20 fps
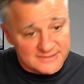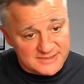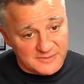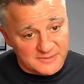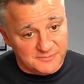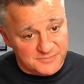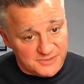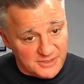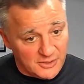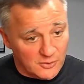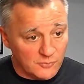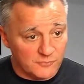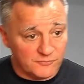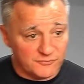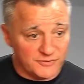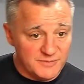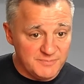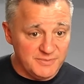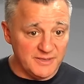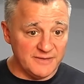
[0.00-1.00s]

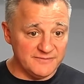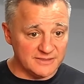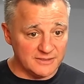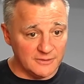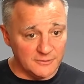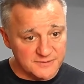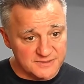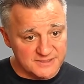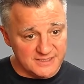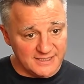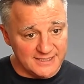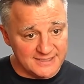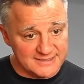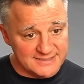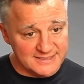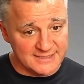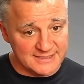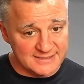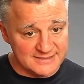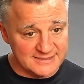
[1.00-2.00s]
repivot those
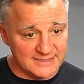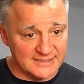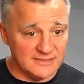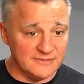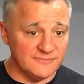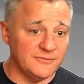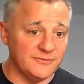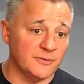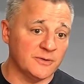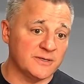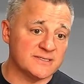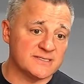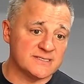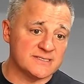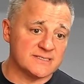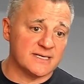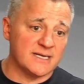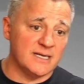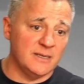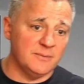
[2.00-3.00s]
things and continue to focus
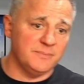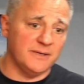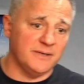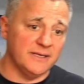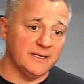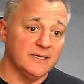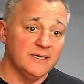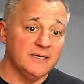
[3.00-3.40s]
as a company.